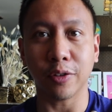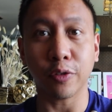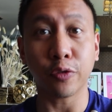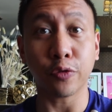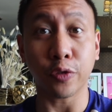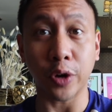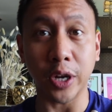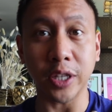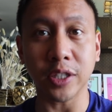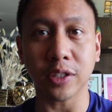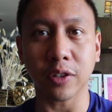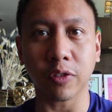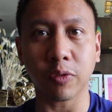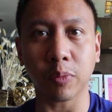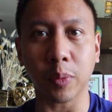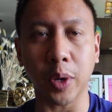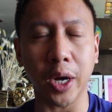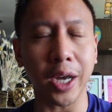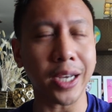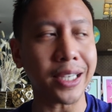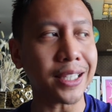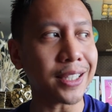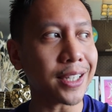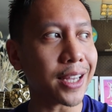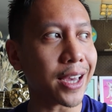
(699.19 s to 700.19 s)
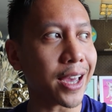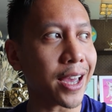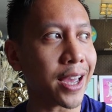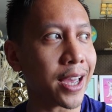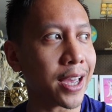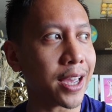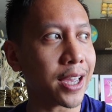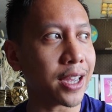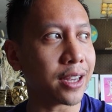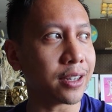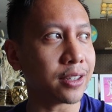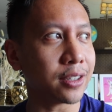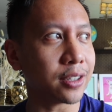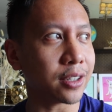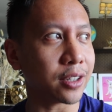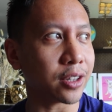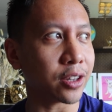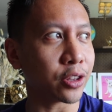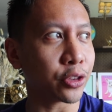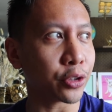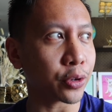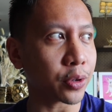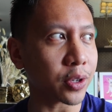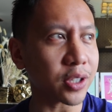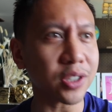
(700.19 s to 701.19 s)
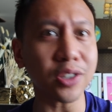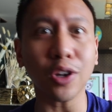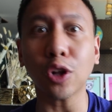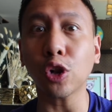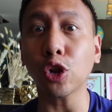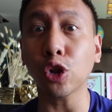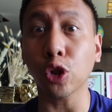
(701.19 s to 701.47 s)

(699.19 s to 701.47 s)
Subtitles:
friends of mine, and there is a